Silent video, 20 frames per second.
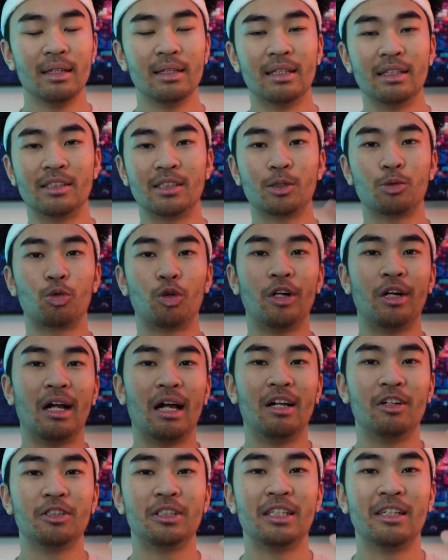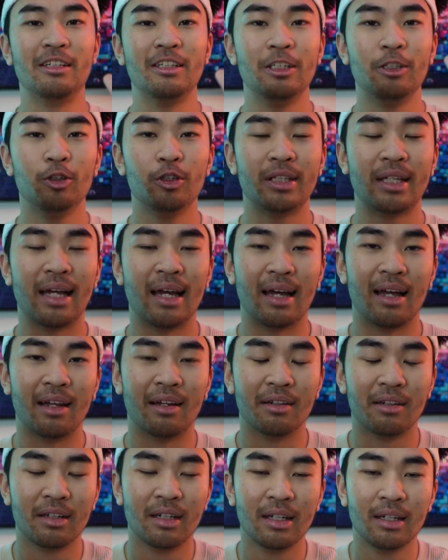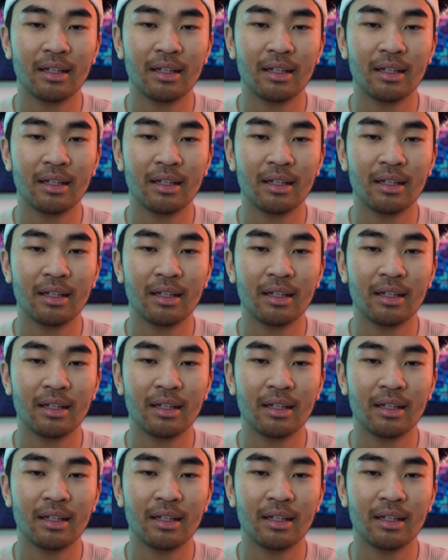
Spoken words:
This is where I'll tell you that